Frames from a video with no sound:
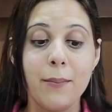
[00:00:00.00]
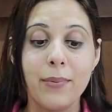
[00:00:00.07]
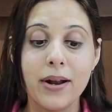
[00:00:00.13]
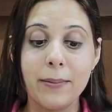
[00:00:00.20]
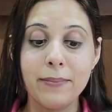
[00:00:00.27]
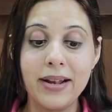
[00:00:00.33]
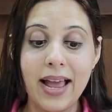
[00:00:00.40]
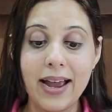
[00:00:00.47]

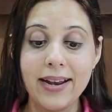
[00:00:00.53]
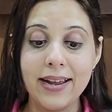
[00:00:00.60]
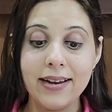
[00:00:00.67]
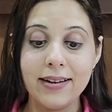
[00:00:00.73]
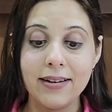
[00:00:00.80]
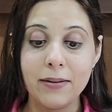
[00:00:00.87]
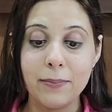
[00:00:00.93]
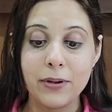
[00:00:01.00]
But I'm glad
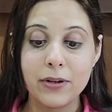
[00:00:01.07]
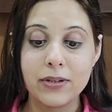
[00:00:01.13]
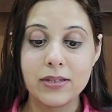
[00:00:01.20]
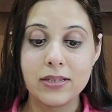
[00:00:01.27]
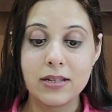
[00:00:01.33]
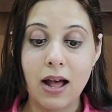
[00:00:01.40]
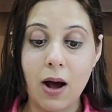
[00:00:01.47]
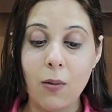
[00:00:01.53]
I did,
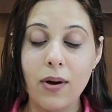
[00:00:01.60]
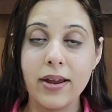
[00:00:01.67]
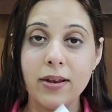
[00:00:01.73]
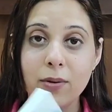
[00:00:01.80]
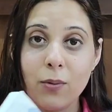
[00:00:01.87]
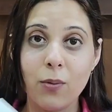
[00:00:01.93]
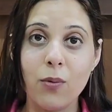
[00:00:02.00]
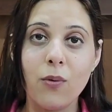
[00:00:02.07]
because now I
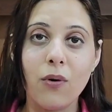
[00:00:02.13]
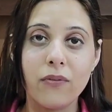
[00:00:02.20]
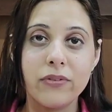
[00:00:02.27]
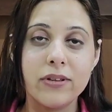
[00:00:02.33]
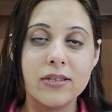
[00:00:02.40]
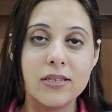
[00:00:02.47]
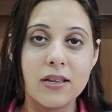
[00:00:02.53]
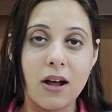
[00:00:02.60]
know of
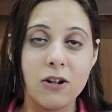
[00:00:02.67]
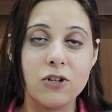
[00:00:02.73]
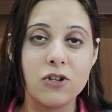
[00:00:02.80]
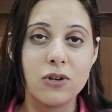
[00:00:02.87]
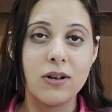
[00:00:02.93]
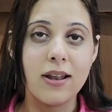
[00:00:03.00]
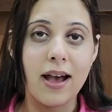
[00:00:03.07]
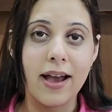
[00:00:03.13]
this
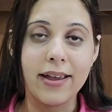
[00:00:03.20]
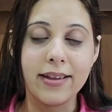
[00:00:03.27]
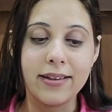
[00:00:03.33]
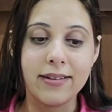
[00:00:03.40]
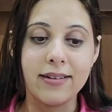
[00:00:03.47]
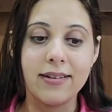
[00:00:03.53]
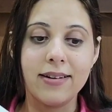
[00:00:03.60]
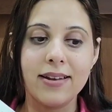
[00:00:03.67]
cultural
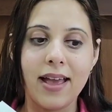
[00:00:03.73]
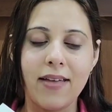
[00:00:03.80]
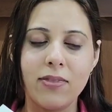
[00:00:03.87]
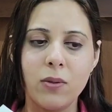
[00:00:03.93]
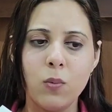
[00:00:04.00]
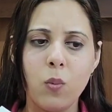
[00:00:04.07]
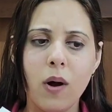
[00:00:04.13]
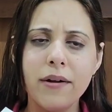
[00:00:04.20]
icon
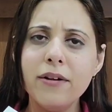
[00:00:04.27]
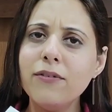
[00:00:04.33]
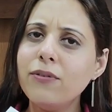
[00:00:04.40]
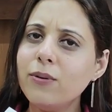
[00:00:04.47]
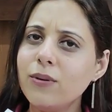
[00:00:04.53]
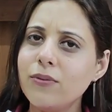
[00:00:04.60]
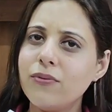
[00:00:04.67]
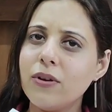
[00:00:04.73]
and the
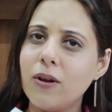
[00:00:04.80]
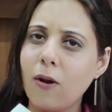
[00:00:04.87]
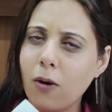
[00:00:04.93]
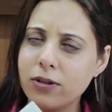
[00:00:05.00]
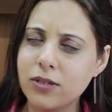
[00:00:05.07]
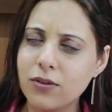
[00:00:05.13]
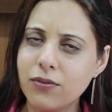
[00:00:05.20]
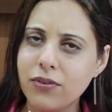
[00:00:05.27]
wonderful
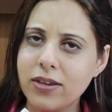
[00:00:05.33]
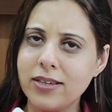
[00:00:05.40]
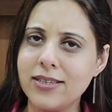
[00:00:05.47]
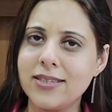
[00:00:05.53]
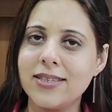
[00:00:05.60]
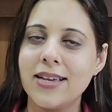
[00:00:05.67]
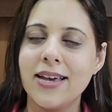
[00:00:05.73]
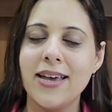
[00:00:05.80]

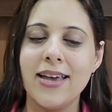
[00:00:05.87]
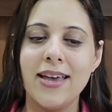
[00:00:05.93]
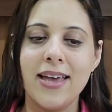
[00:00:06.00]
philosophies